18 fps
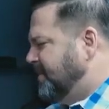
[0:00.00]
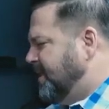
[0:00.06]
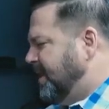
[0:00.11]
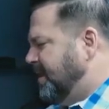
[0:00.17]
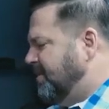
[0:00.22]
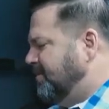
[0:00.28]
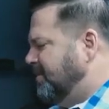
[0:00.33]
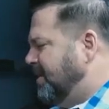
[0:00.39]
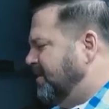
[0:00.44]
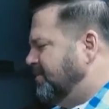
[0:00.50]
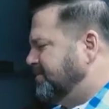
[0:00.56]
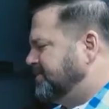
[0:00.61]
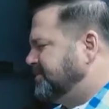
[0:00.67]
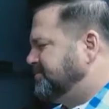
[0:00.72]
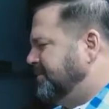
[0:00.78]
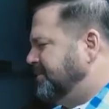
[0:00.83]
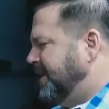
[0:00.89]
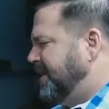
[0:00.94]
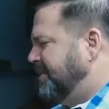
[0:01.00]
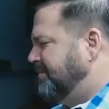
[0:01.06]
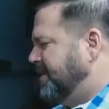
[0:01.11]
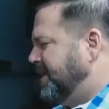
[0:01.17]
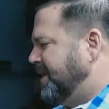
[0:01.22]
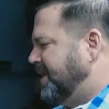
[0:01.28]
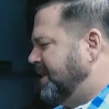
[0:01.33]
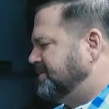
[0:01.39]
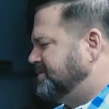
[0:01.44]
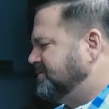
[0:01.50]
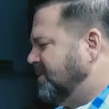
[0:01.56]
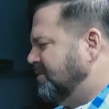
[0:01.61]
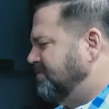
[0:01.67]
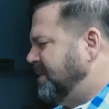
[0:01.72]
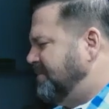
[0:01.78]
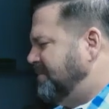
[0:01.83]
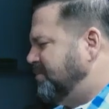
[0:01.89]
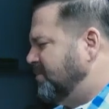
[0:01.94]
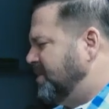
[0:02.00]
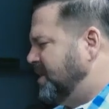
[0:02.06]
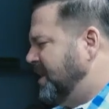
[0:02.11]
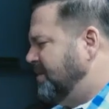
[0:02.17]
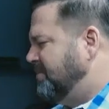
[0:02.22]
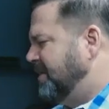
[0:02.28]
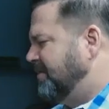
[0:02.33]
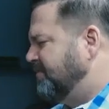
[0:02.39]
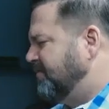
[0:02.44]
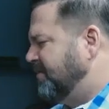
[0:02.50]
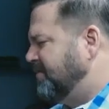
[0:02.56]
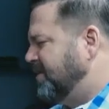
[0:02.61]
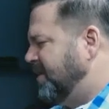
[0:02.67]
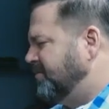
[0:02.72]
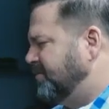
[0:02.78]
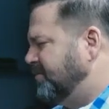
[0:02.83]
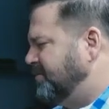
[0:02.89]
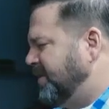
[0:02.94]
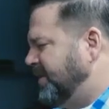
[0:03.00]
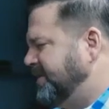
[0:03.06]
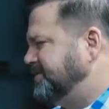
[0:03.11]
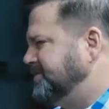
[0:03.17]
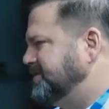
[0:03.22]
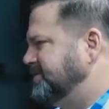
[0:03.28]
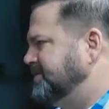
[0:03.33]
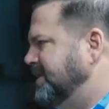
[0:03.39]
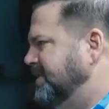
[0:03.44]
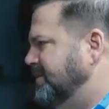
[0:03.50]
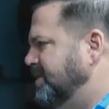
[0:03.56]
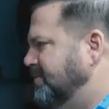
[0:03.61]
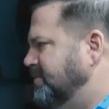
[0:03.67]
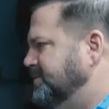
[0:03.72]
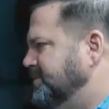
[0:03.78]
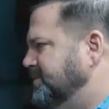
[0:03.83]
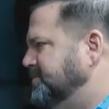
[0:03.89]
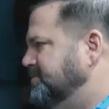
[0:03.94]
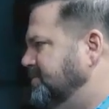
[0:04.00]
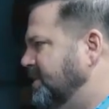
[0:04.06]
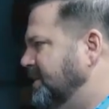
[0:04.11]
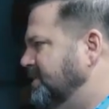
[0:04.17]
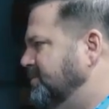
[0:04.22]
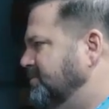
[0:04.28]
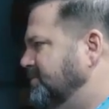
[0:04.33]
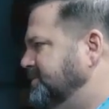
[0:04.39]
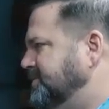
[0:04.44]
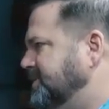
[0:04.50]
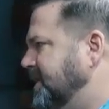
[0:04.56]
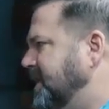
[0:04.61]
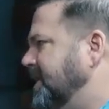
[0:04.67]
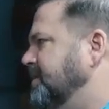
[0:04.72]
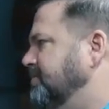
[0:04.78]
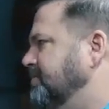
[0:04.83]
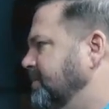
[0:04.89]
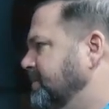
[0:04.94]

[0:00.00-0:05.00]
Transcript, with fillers: I don't know how to explain it, but I, I saw people coming from other places that they were just trying to escape.